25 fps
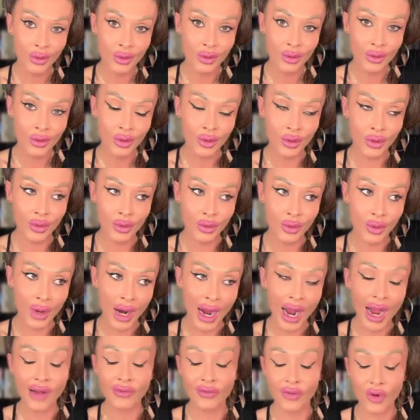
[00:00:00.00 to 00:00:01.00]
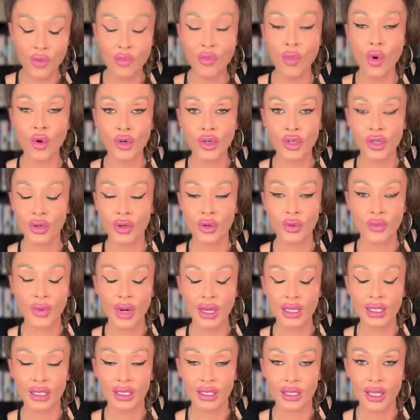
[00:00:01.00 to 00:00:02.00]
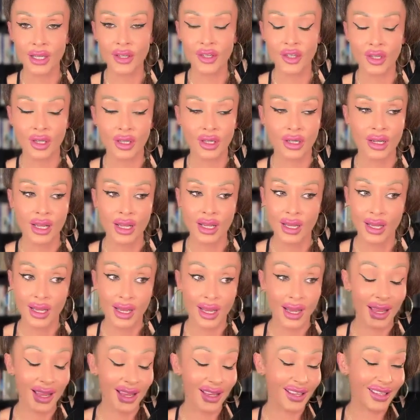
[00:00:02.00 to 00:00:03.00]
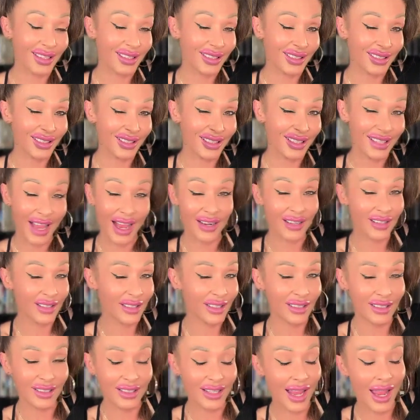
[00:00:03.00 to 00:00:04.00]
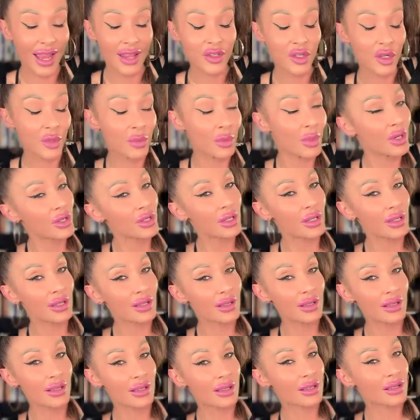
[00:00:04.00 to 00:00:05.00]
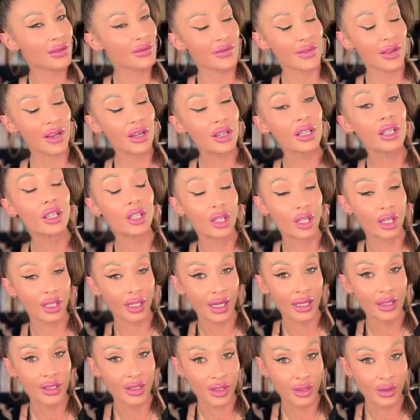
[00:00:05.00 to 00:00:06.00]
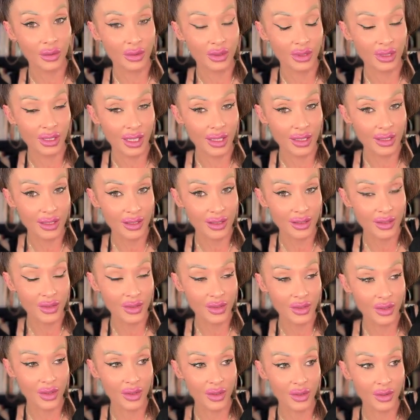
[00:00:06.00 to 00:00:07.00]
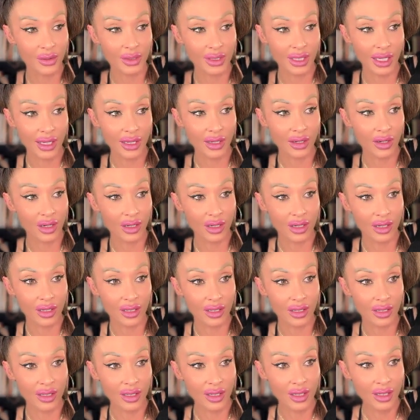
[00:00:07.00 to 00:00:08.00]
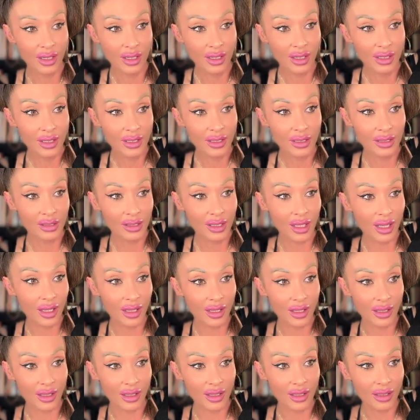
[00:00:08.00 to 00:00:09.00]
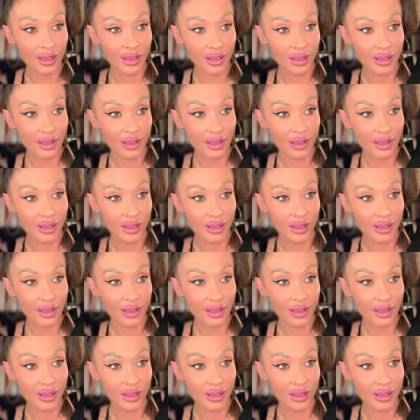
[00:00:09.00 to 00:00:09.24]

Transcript: to have emotional regulation. And Saturn Cancer persons very good at doing this. So they are the